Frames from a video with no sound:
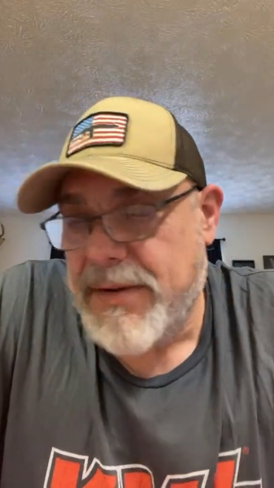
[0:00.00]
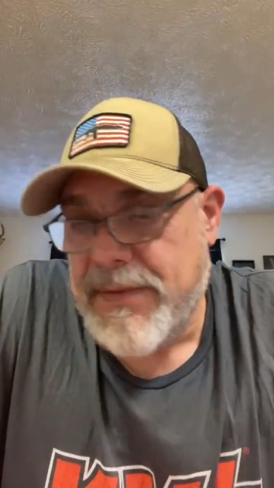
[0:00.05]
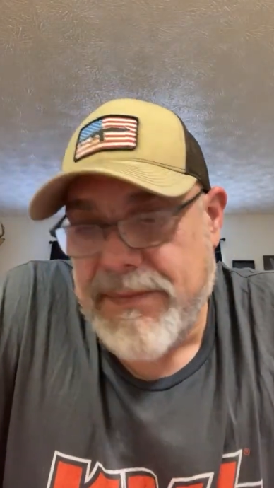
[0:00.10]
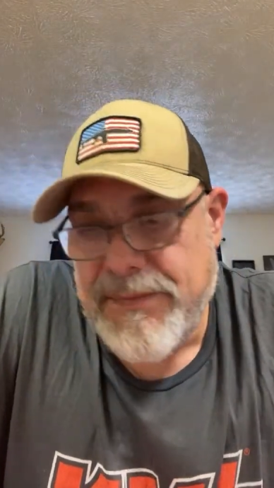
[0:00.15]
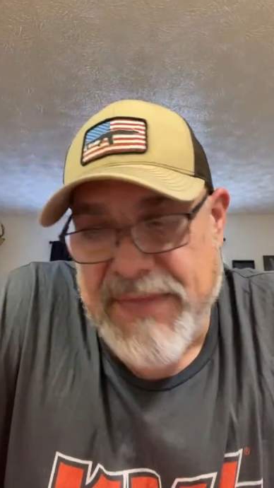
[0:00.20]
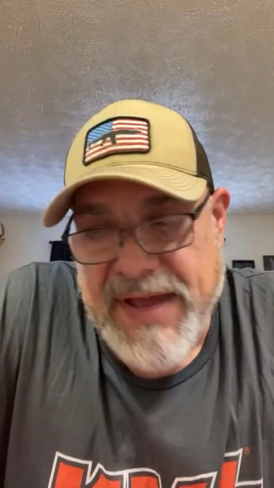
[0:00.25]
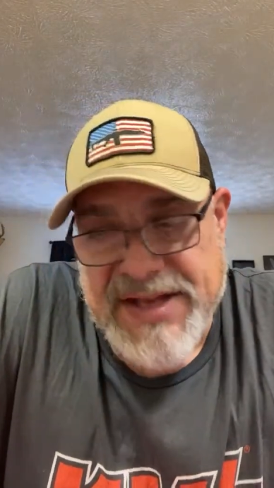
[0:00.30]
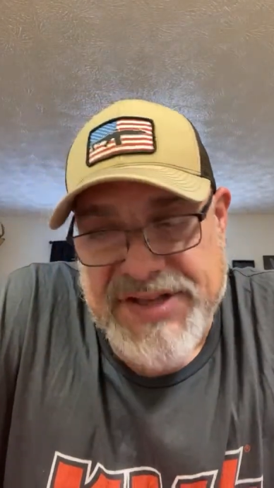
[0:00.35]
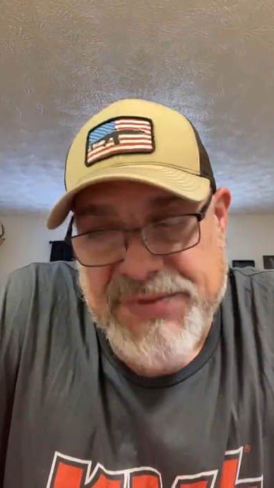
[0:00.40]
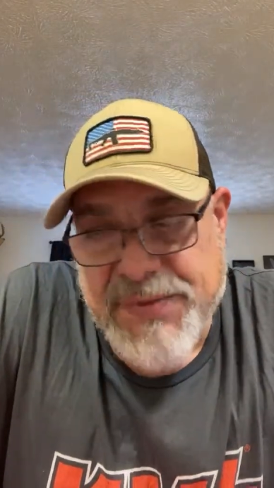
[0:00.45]

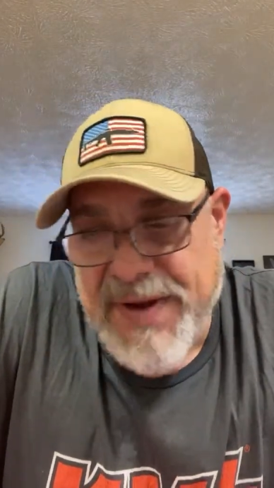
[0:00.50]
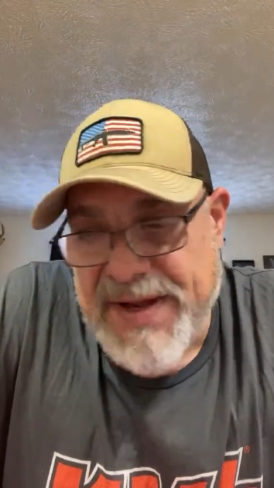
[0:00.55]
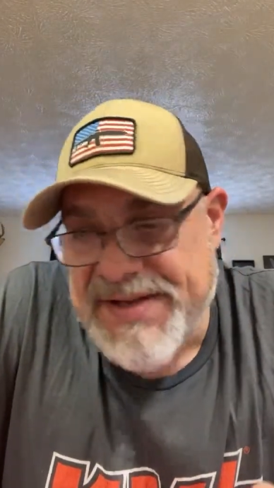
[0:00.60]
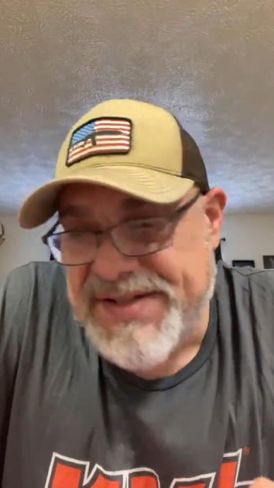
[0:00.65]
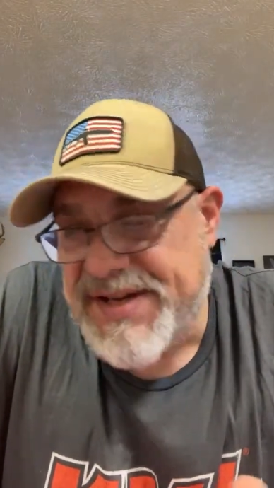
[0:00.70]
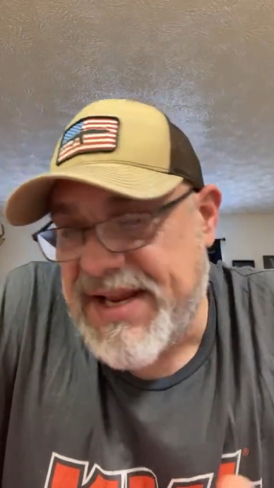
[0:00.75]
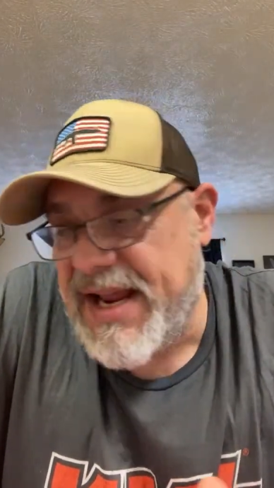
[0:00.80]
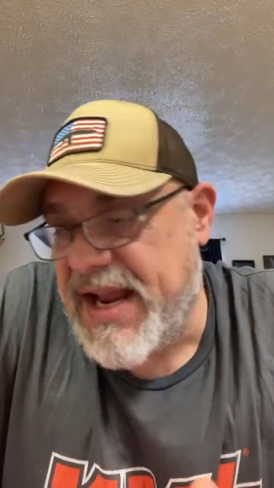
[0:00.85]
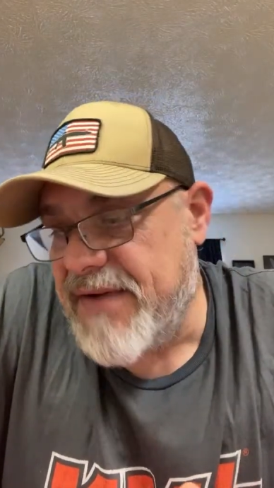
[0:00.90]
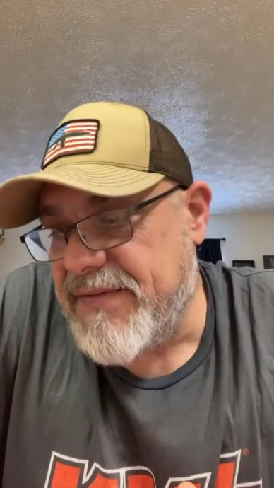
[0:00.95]
that's why I
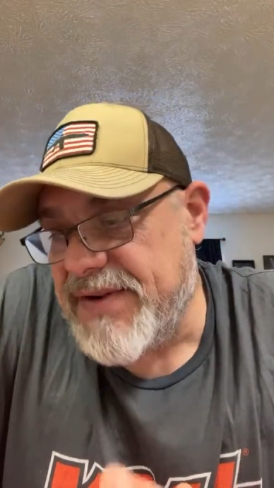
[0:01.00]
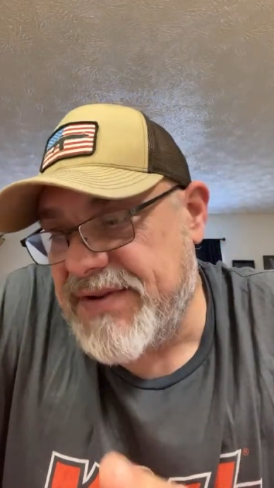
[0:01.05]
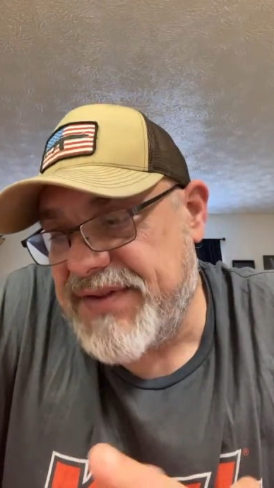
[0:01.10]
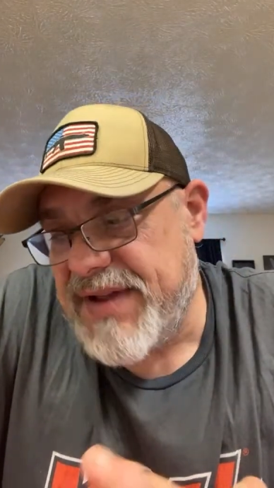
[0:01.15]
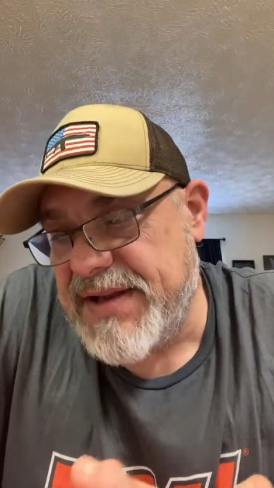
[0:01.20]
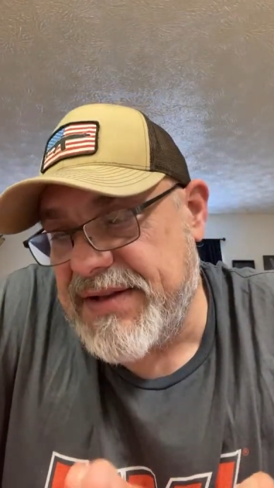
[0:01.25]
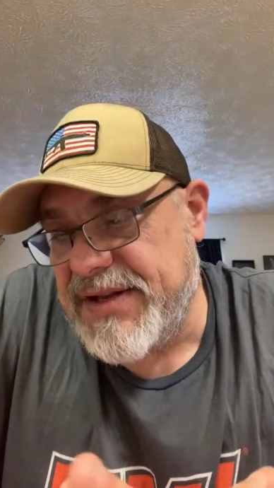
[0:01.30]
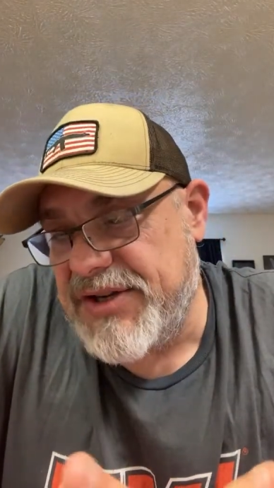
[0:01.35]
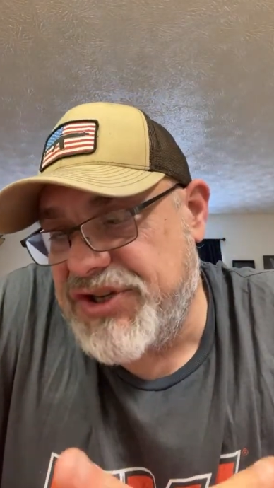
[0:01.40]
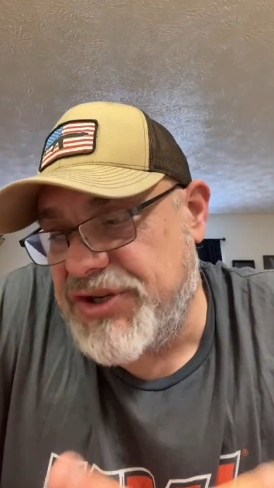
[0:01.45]
say
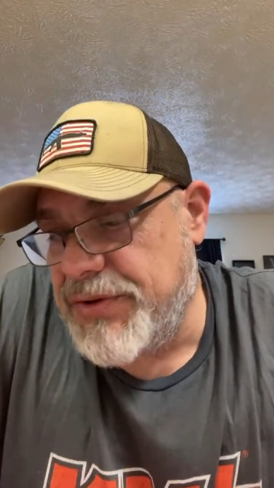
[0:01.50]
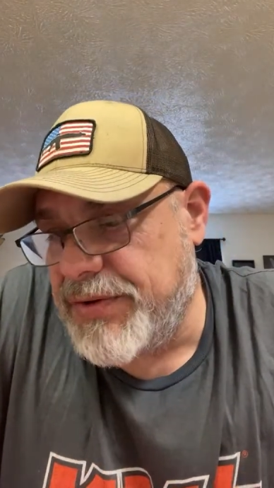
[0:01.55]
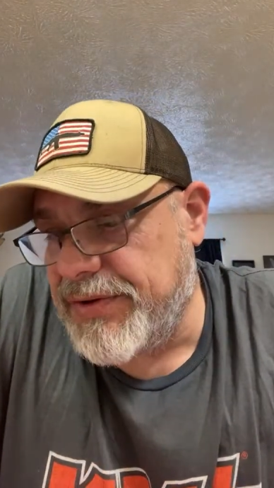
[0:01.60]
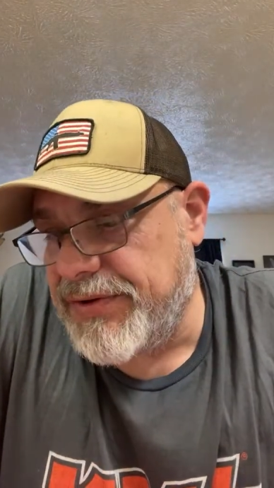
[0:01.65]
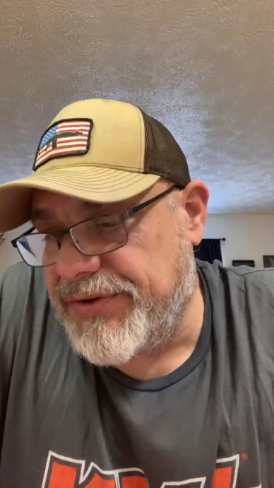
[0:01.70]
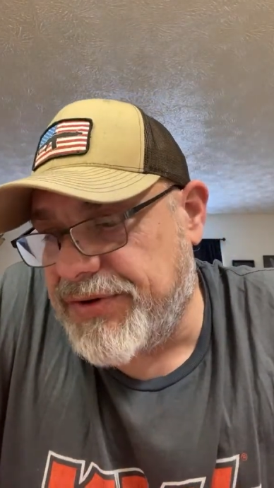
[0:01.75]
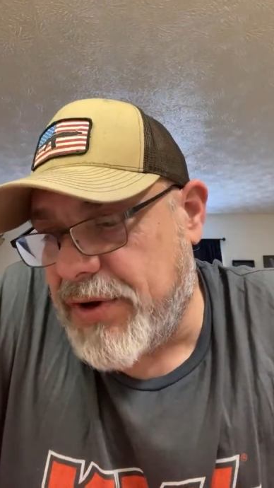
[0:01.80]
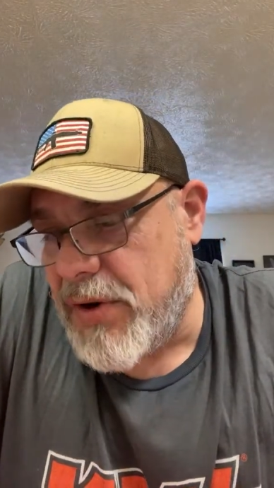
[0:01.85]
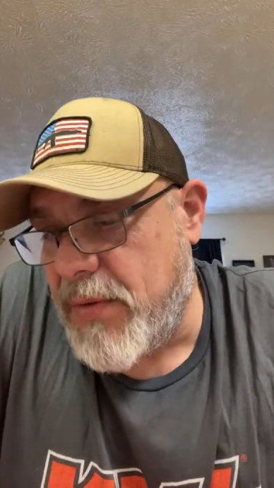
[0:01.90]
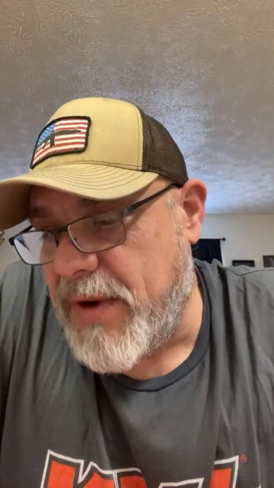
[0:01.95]
everything that you can
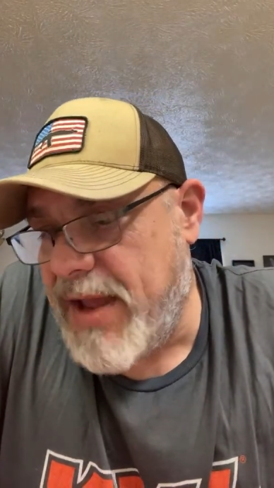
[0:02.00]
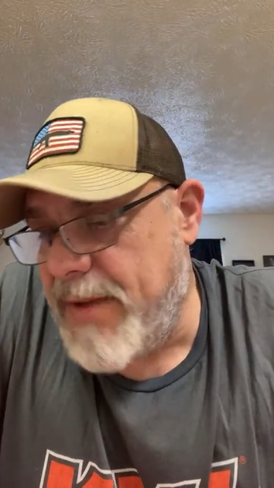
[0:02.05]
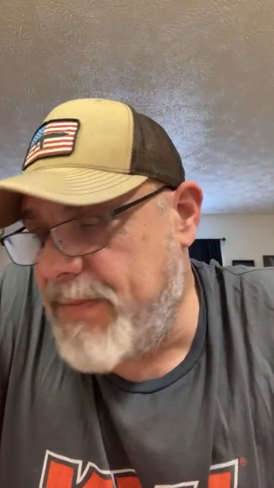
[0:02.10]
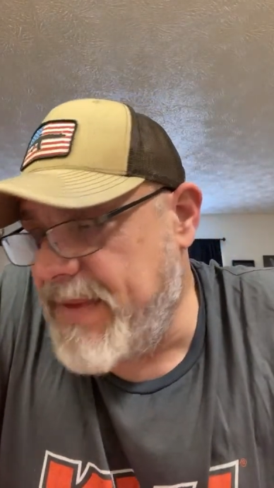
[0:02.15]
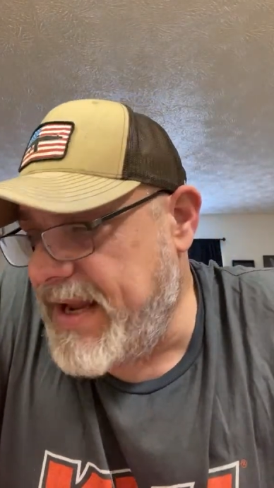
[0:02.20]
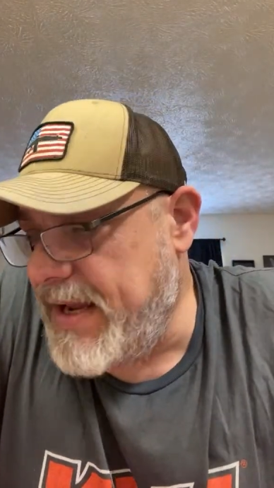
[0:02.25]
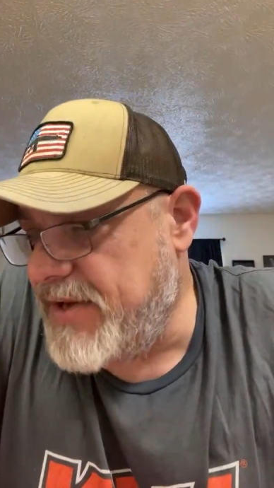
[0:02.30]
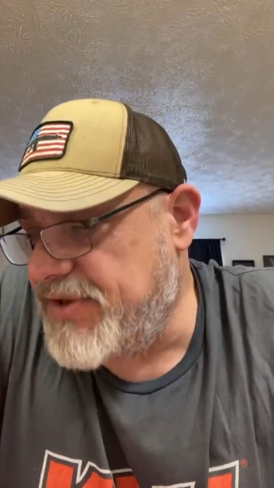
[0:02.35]
throw at me